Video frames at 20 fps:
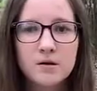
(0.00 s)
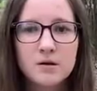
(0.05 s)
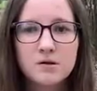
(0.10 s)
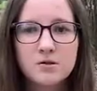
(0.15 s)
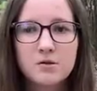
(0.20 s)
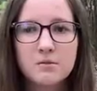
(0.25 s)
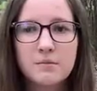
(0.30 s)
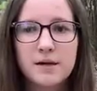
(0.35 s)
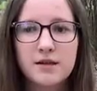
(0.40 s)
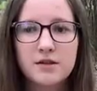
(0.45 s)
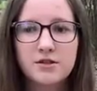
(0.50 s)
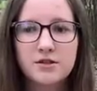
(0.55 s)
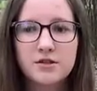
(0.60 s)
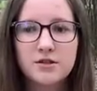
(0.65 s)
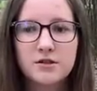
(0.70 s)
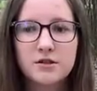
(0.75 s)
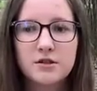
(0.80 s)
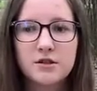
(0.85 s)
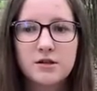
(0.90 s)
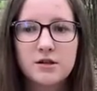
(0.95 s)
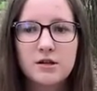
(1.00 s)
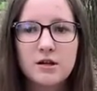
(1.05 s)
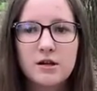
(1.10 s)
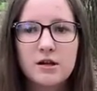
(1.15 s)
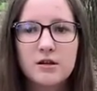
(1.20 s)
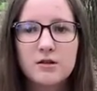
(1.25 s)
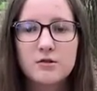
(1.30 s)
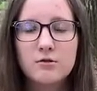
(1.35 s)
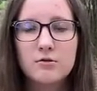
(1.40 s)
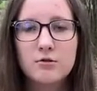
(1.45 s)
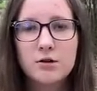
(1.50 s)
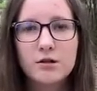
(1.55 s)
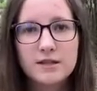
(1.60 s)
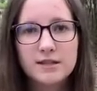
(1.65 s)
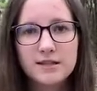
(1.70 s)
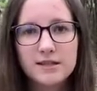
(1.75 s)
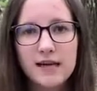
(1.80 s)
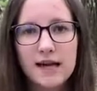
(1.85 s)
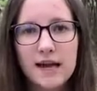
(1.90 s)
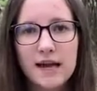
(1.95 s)
So make sure you look
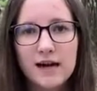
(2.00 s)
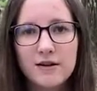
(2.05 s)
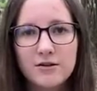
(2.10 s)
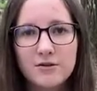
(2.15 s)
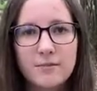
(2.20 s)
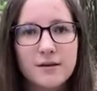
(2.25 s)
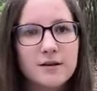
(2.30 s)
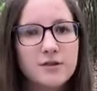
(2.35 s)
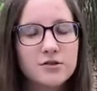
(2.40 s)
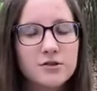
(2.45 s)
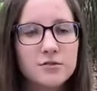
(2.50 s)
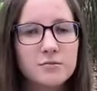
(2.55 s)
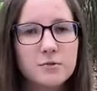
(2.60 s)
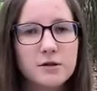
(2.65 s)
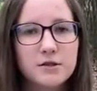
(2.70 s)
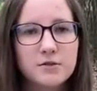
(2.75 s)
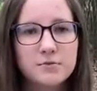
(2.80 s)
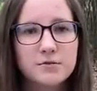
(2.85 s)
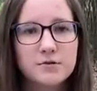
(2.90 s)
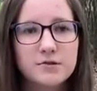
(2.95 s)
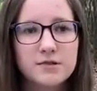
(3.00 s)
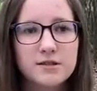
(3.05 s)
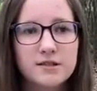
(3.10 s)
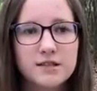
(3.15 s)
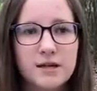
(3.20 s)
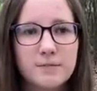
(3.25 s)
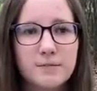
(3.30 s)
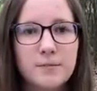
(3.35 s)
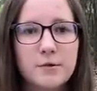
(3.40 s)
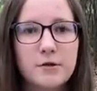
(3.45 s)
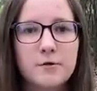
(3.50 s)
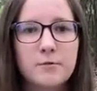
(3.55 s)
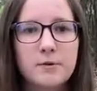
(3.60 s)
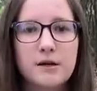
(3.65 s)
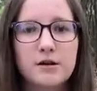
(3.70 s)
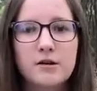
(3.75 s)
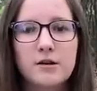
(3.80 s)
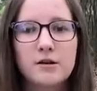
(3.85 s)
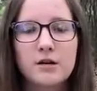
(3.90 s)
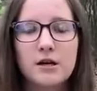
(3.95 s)
down, you make sure you watch where you're stepping, you wear
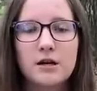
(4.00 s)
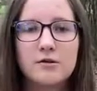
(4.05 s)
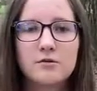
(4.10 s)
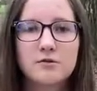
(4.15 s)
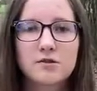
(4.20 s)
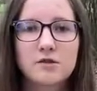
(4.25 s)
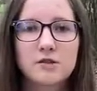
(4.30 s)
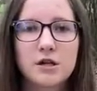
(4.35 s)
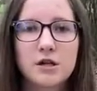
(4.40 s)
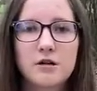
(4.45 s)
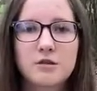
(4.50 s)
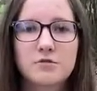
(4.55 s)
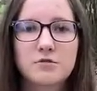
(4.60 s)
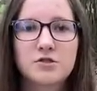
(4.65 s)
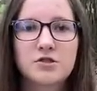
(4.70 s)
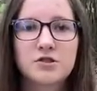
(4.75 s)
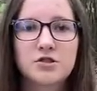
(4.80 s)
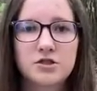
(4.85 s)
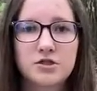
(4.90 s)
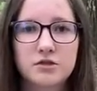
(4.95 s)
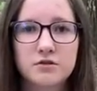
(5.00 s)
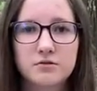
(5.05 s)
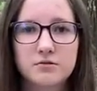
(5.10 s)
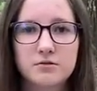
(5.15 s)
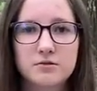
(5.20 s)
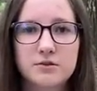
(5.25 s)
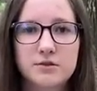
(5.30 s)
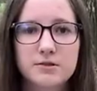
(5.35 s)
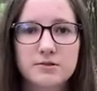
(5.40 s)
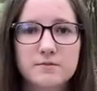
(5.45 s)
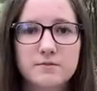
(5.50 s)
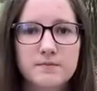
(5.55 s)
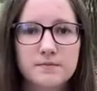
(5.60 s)
closed-toed shoes.